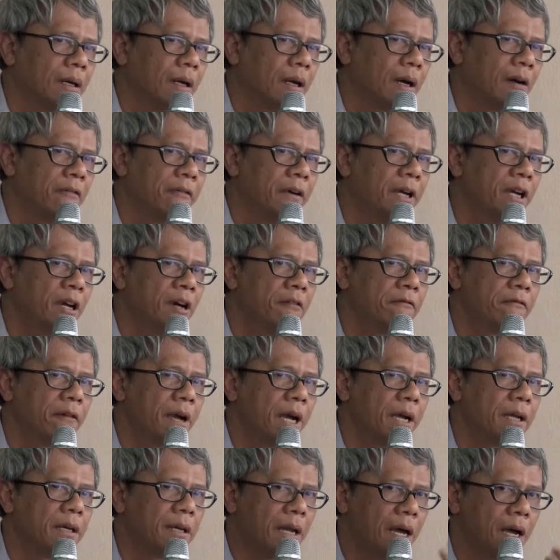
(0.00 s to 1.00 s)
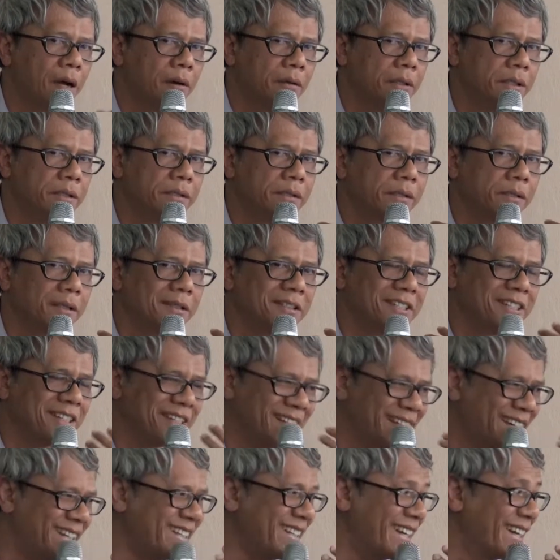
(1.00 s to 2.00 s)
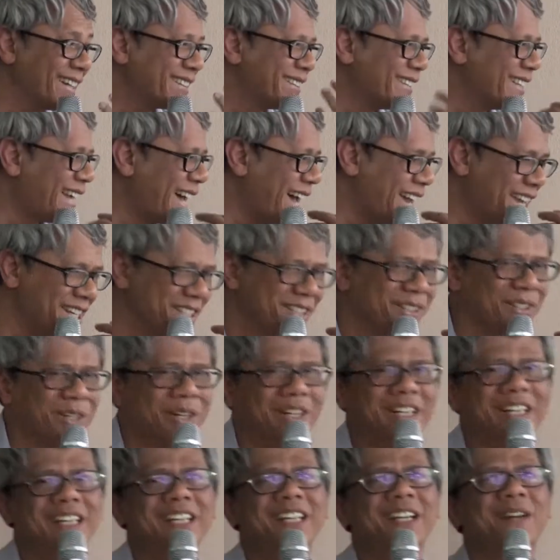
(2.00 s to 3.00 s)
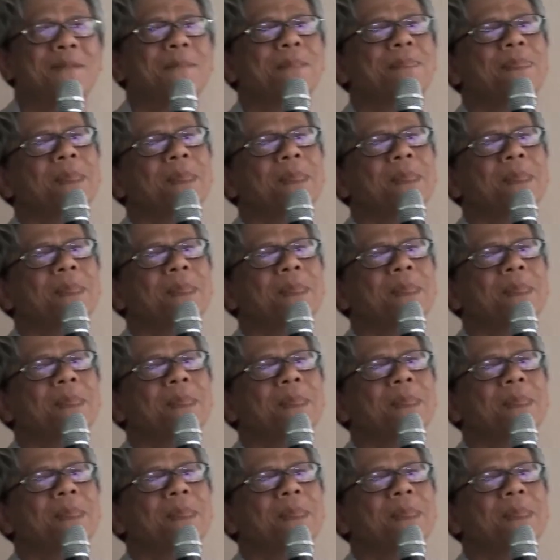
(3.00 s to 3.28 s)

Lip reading: A friend of mine now is in exile already.